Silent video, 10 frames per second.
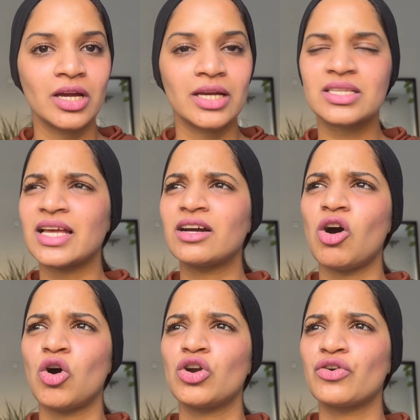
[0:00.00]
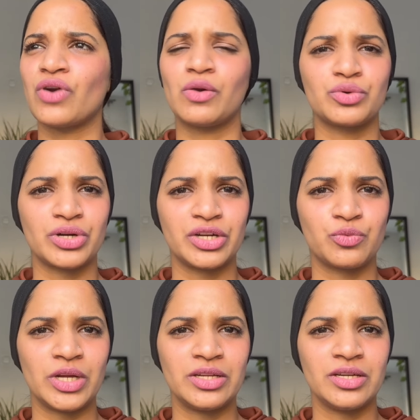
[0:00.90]
It's like an all-rounder
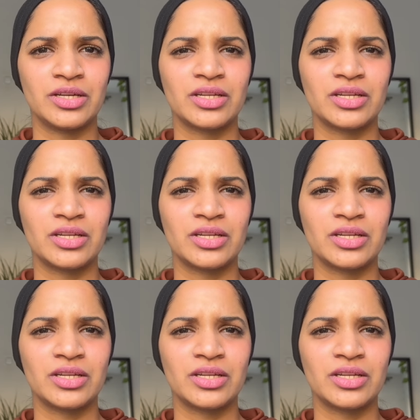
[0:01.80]
ingredient.